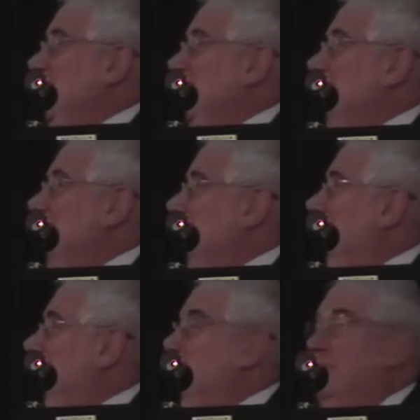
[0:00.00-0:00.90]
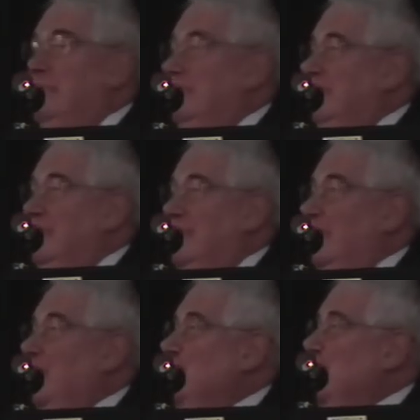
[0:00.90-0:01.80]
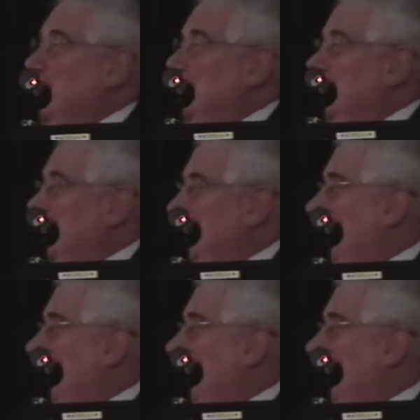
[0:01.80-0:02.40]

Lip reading: is to fools rush in, you